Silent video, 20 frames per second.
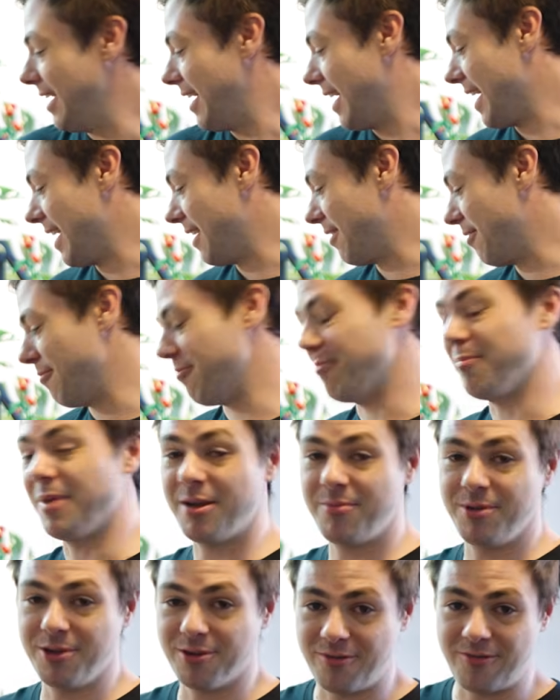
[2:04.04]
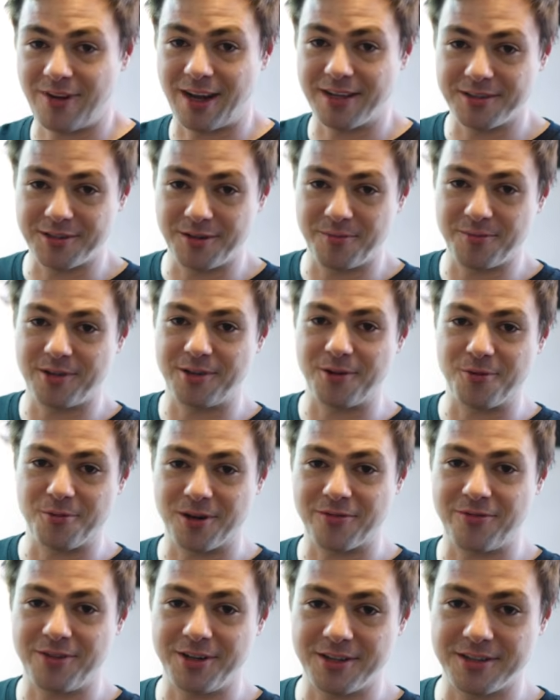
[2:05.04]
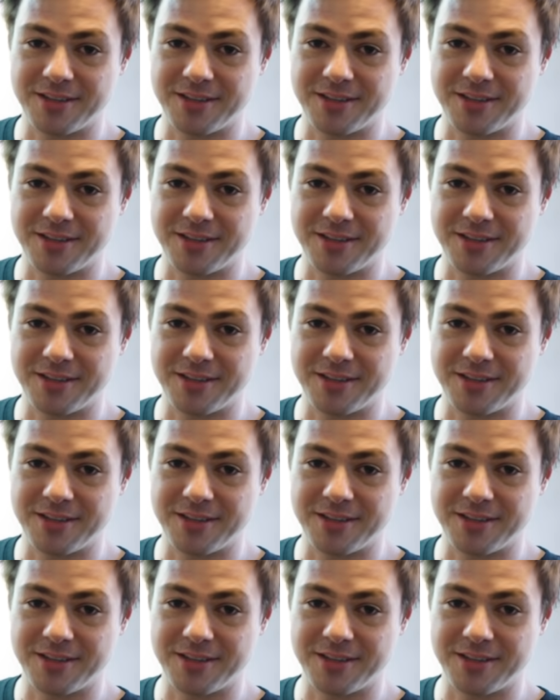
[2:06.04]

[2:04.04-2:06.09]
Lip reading: and maybe you'll find something that'll work for your